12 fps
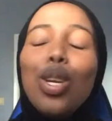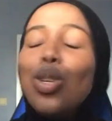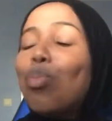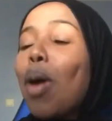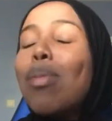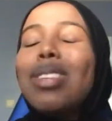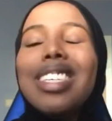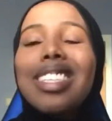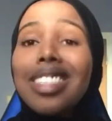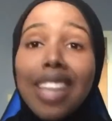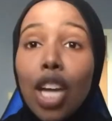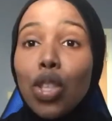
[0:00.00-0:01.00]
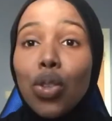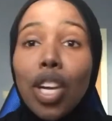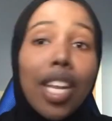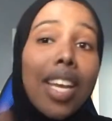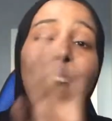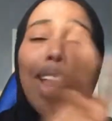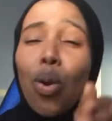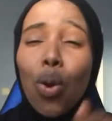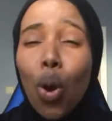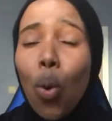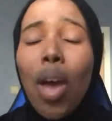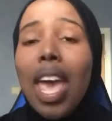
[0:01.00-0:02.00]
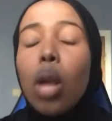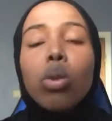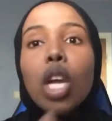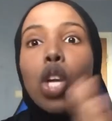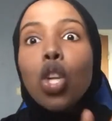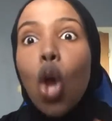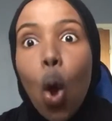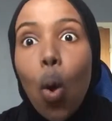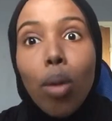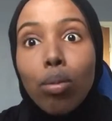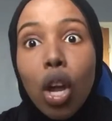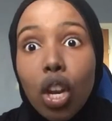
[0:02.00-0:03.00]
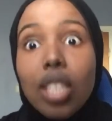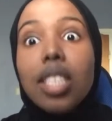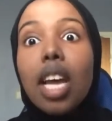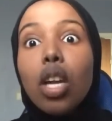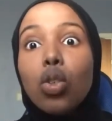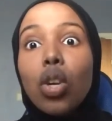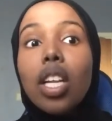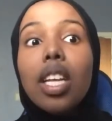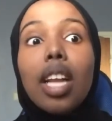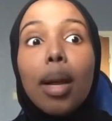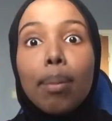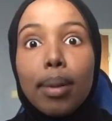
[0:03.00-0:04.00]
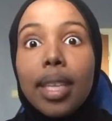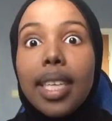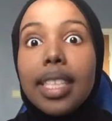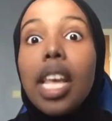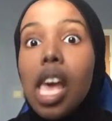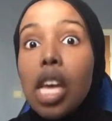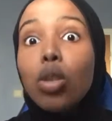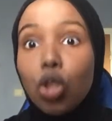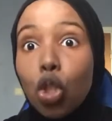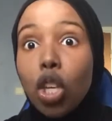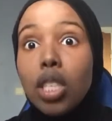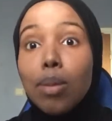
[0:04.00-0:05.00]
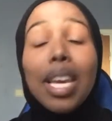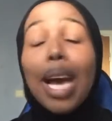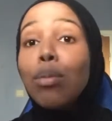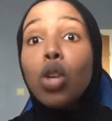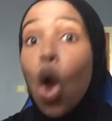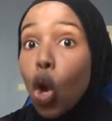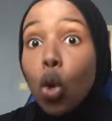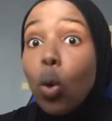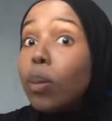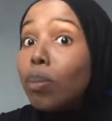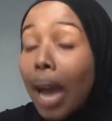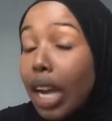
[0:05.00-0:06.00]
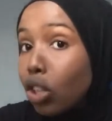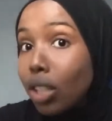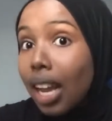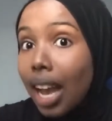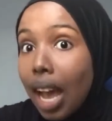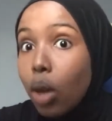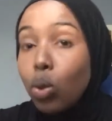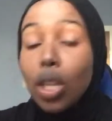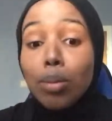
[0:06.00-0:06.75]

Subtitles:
You're probably exaggerating. I don't know. And I was like, no, I'm not exaggerating. Like, please, trust me. I'm not going back to that house.